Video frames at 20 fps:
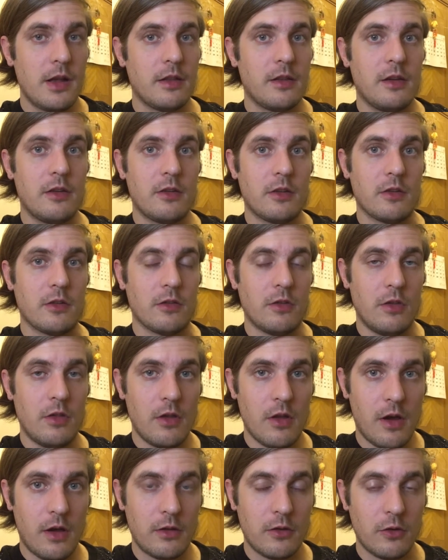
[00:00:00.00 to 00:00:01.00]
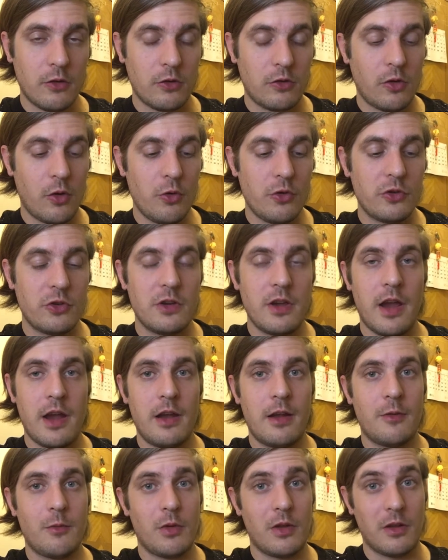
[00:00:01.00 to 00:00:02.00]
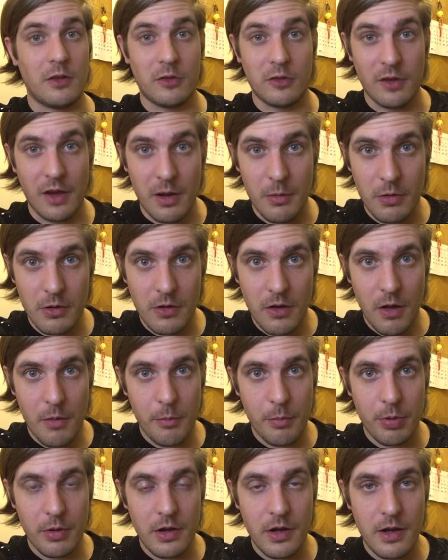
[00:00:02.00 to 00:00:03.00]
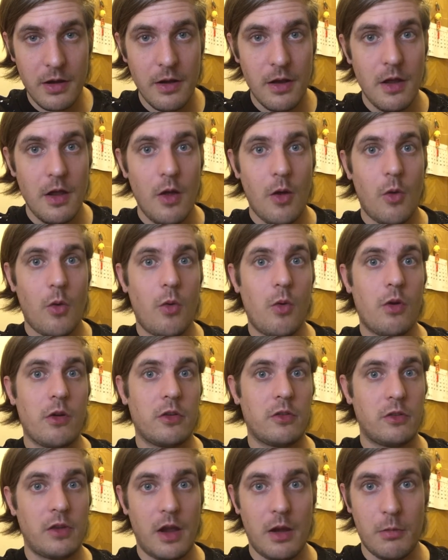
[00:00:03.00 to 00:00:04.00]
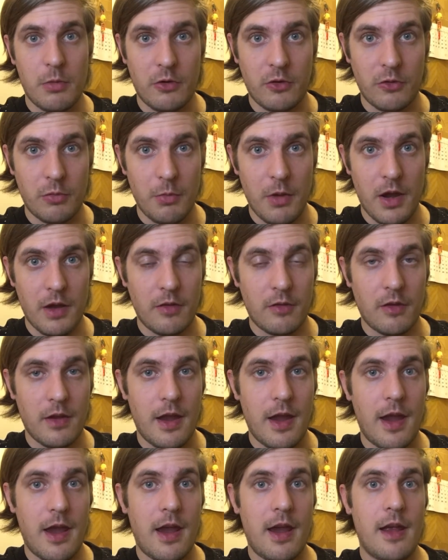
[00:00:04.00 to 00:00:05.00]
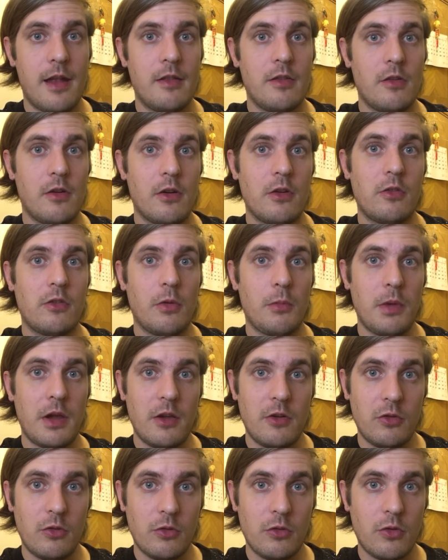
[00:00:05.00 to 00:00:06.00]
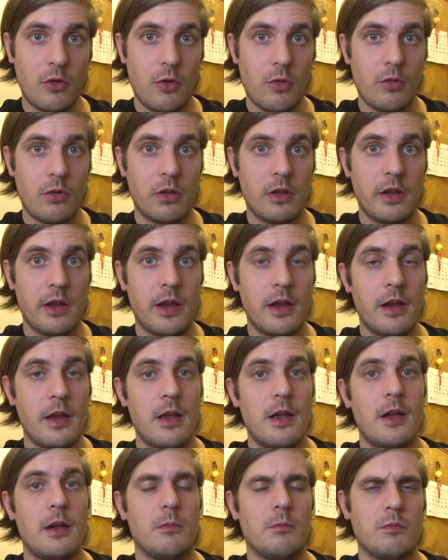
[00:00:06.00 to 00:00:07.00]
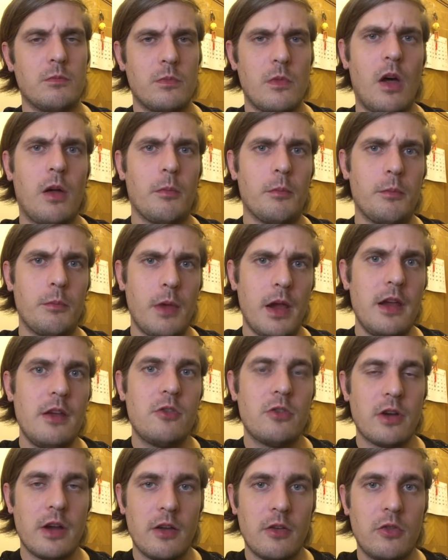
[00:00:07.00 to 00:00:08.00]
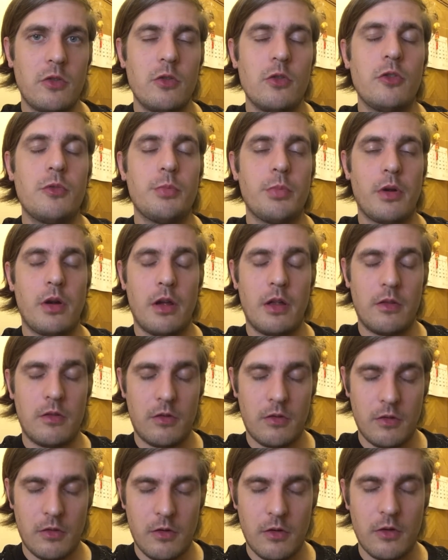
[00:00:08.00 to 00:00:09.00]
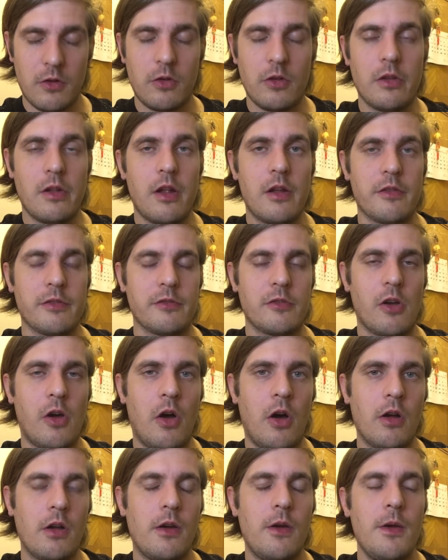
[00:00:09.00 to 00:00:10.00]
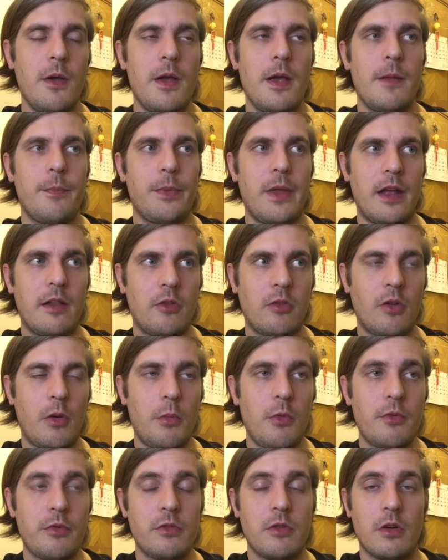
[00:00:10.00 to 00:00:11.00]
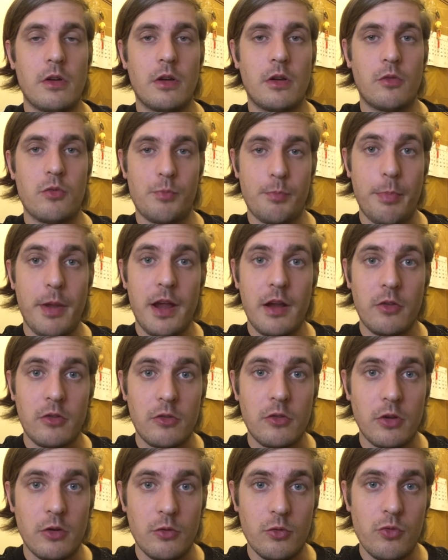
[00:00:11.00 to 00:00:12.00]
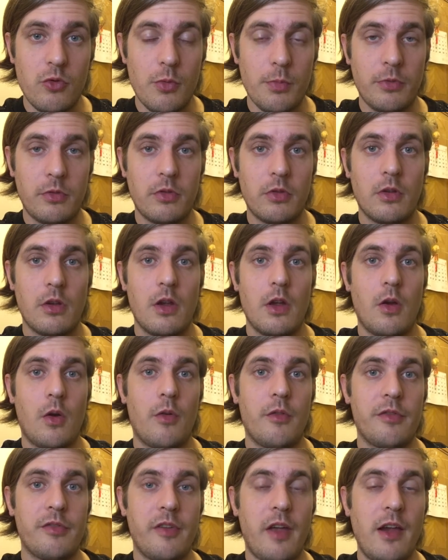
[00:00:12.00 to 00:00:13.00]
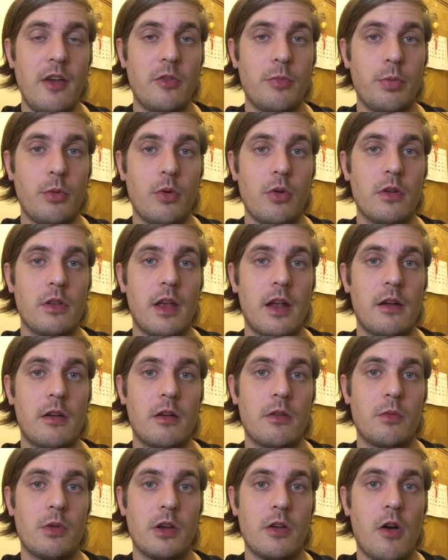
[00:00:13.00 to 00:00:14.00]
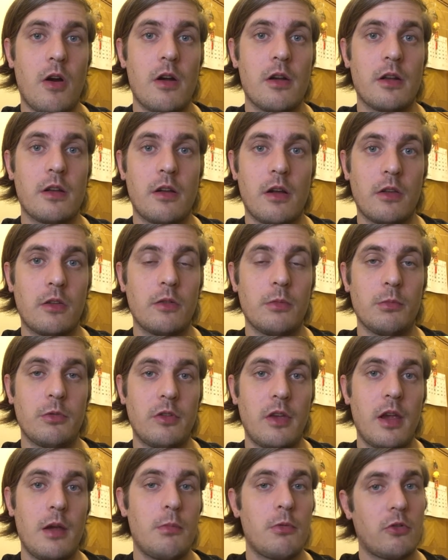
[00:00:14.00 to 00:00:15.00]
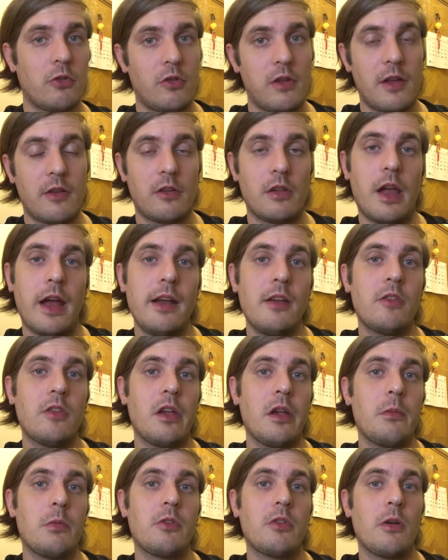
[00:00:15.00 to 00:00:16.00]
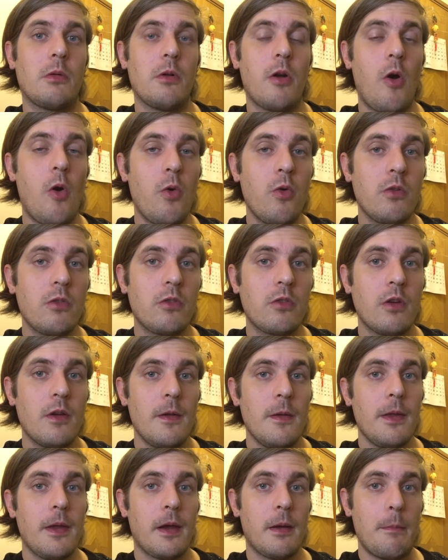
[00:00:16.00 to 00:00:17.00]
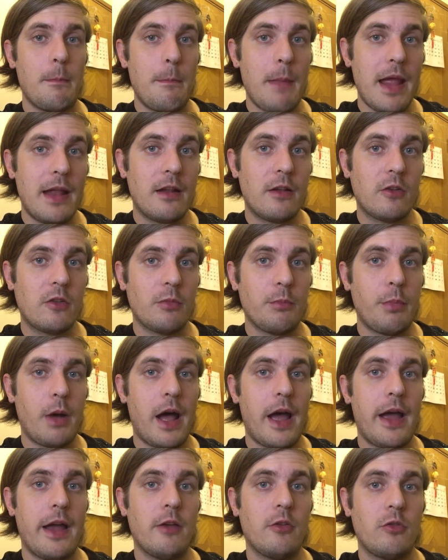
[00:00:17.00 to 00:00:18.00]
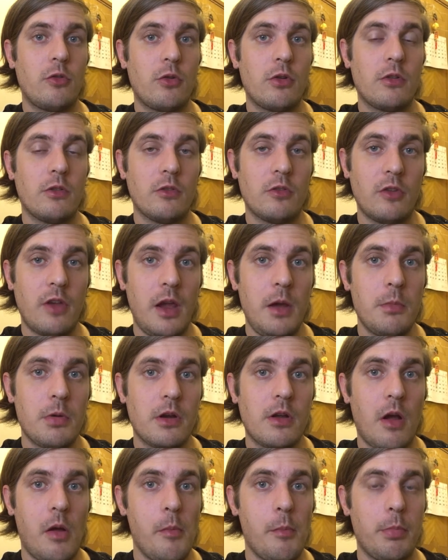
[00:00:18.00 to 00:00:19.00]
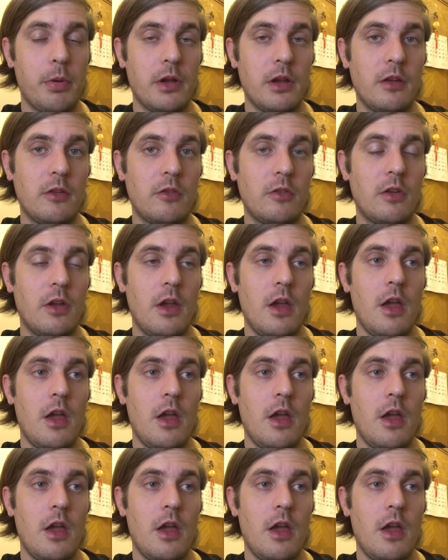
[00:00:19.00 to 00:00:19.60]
This is not associated with a saber company or sabersmith and there's some issues currently, not major issues but there's a lot of talk that some of the gr biggest two groups on Facebook that are regarding custom sabers slash lightsabers are owned and managed by certain saber companies